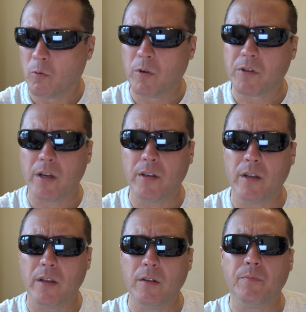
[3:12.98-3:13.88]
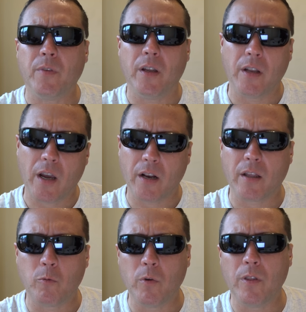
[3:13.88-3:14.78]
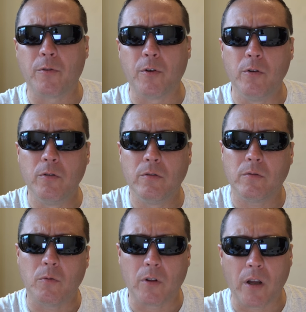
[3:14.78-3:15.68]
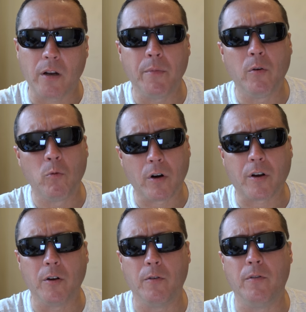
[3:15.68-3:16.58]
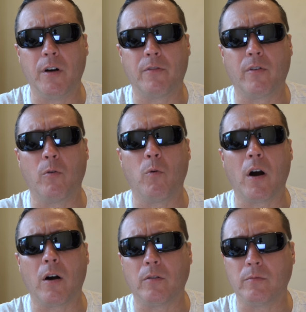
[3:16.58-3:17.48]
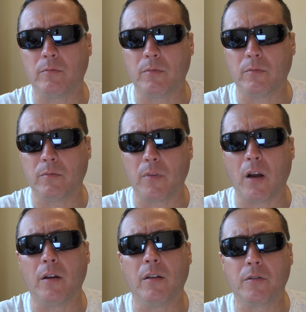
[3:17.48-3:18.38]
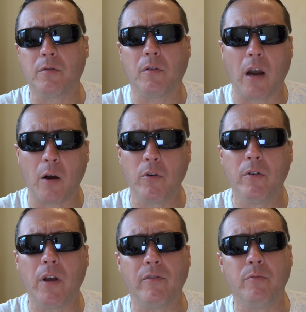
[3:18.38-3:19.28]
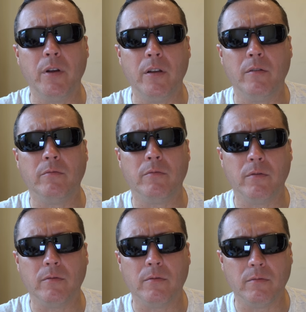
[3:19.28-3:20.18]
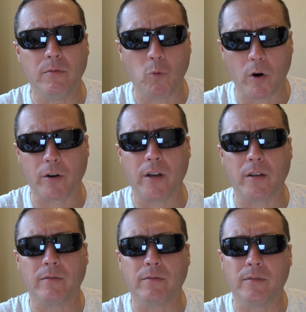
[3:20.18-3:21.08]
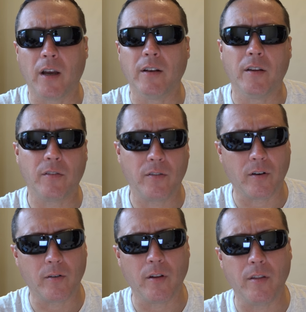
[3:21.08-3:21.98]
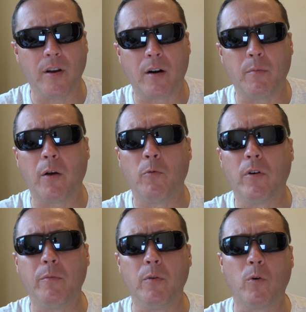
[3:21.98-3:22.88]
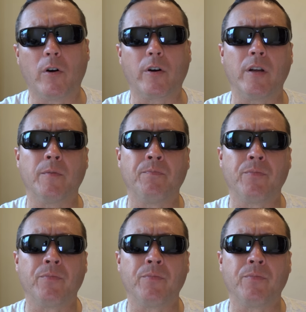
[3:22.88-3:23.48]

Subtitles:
which I did. And had it went through, well, I'd have been working over there for a while. I would have been working, not necessarily there, but I would have been working.